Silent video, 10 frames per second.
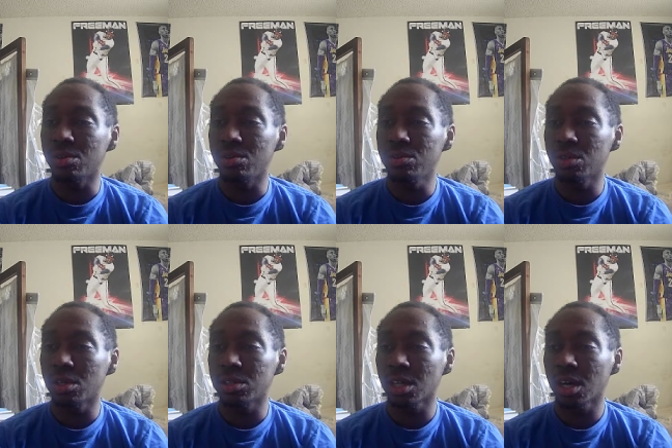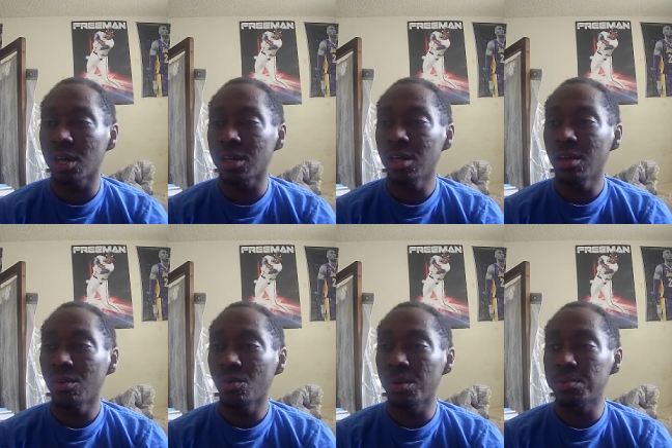who's onside.
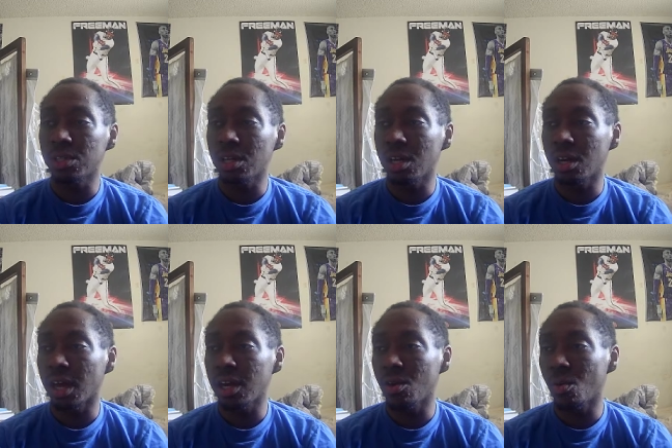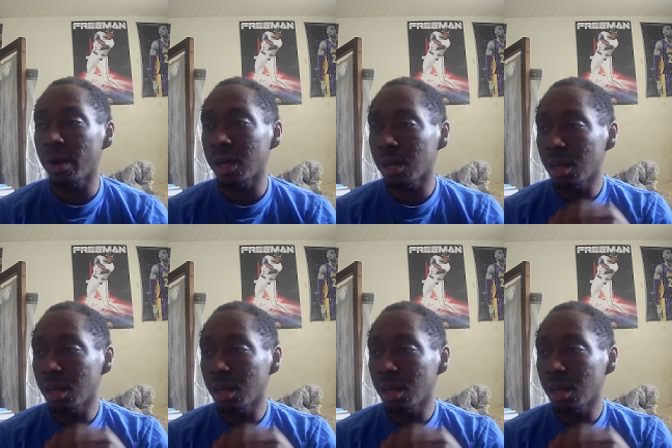Whips it in, headed away.